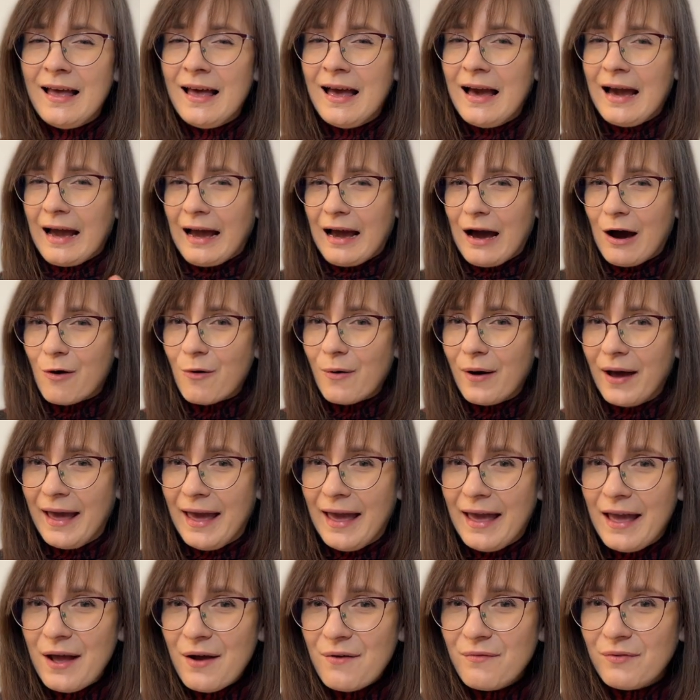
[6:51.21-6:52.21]

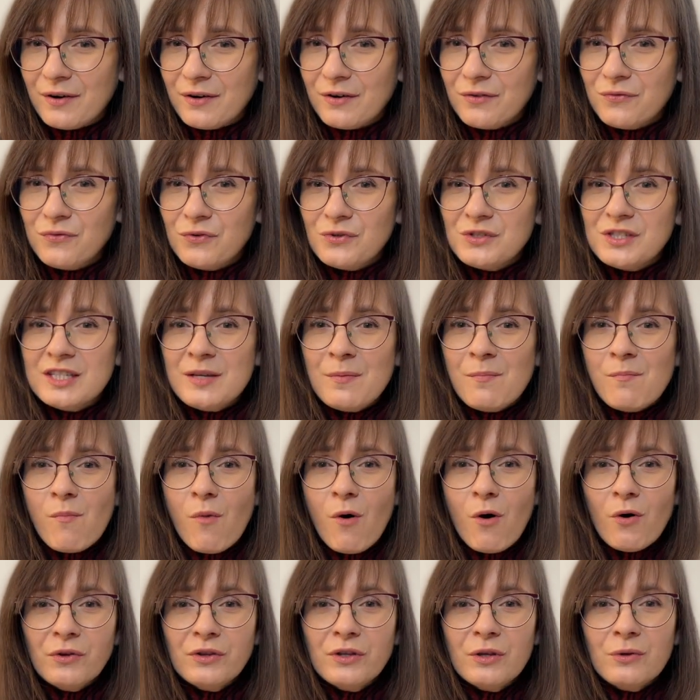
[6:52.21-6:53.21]
However, for the
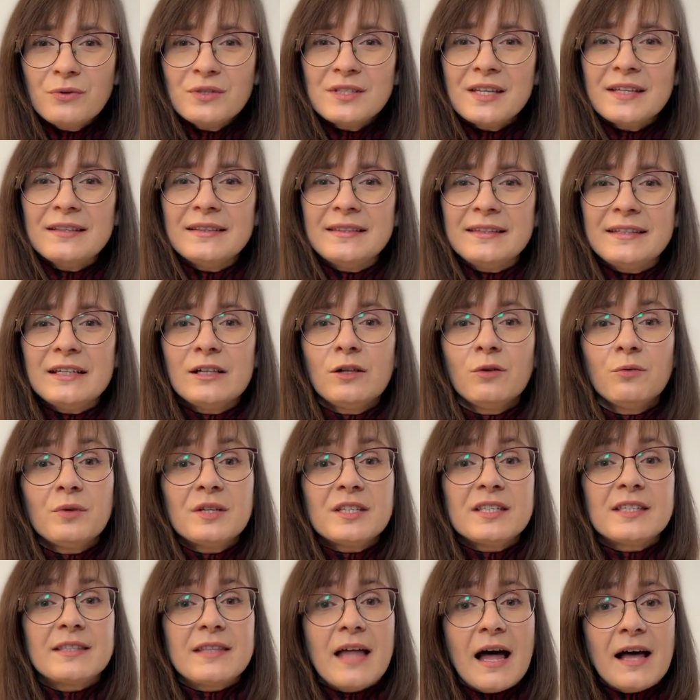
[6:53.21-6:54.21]
models that deal
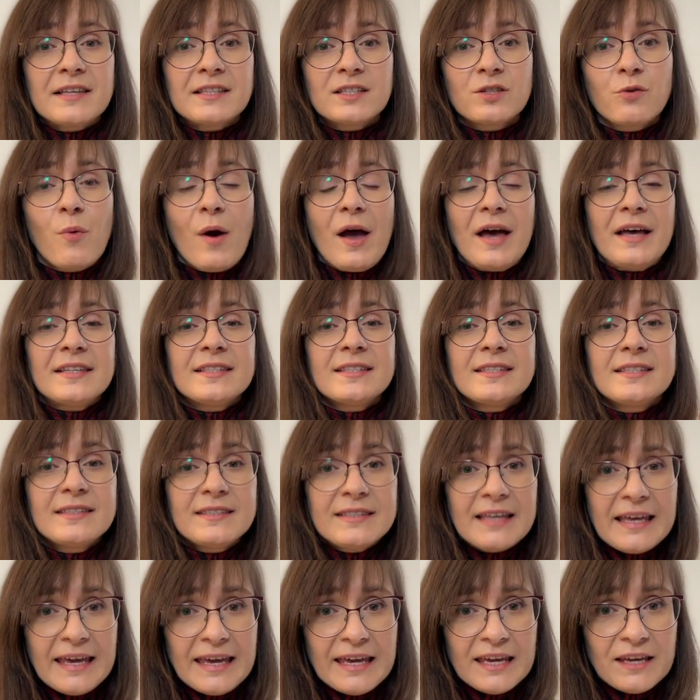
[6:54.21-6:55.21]
with tasks where
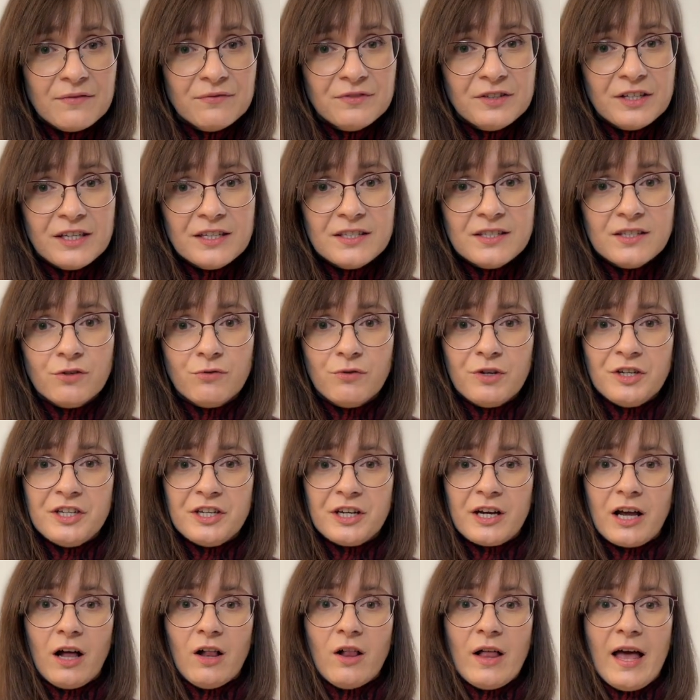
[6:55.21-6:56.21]
safety is
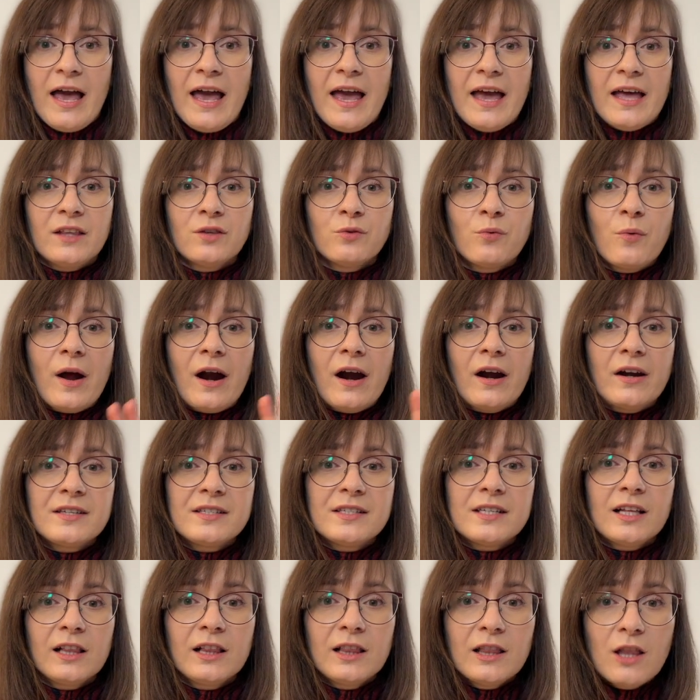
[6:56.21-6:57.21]
critical and where
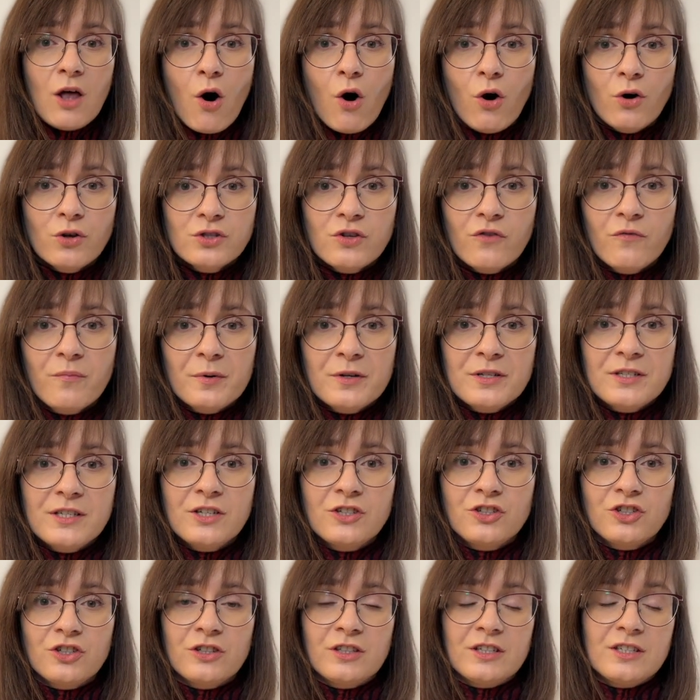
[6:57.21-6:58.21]
the loss of
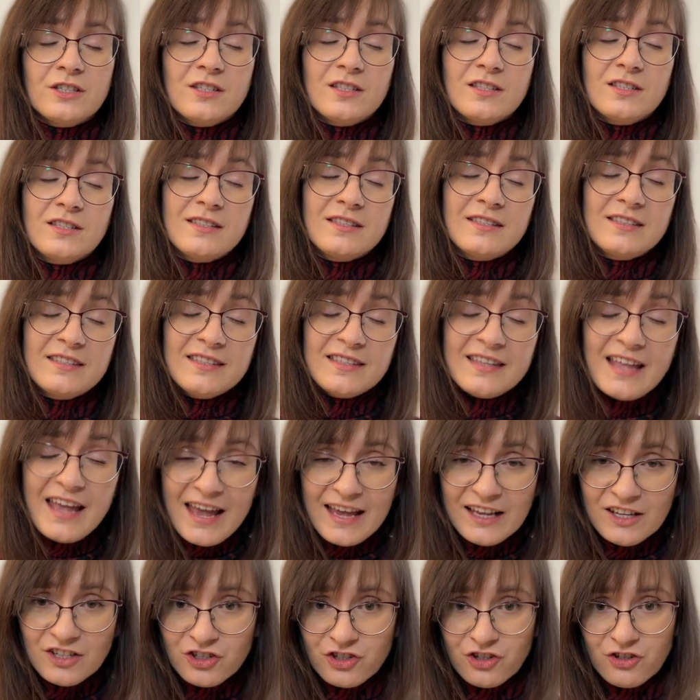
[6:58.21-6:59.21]
precision is
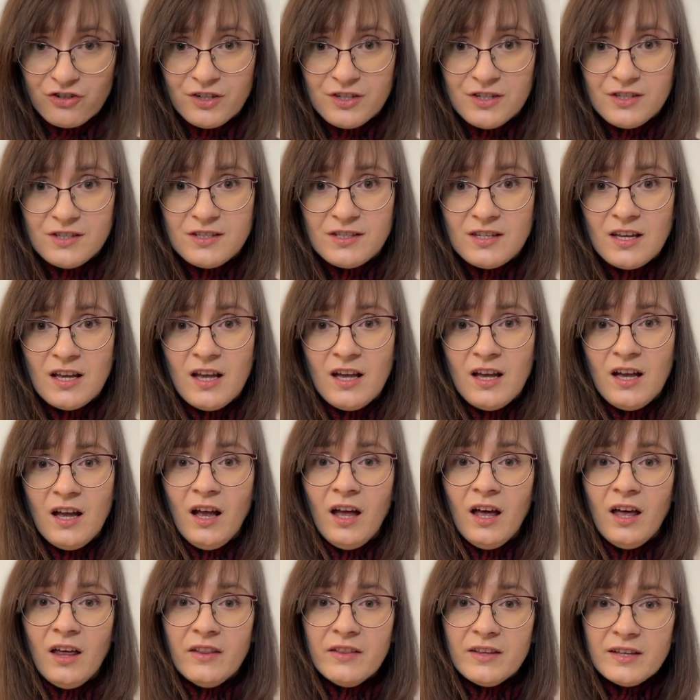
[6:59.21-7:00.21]
dangerous,
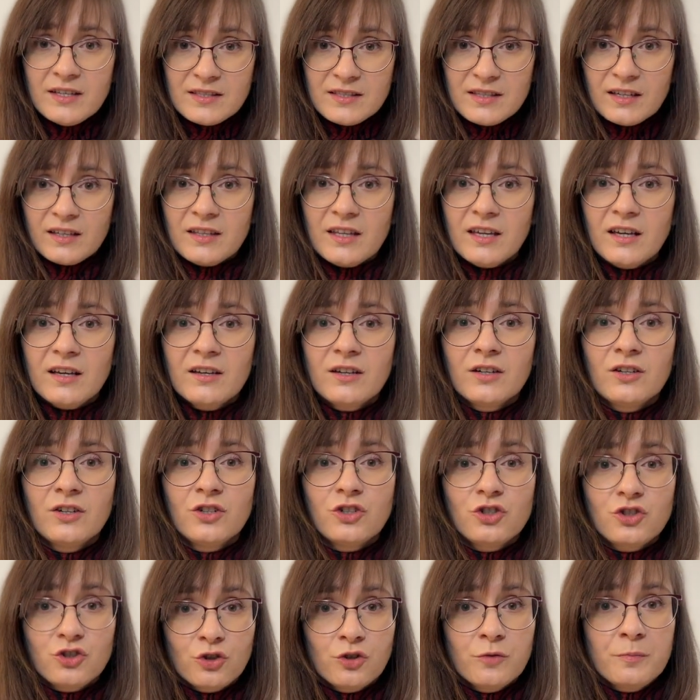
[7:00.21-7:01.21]
this technique
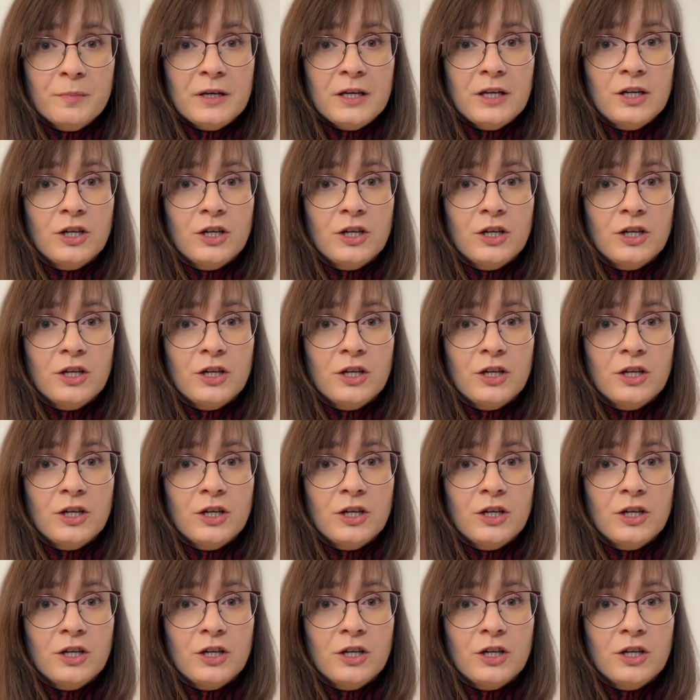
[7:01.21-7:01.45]
should be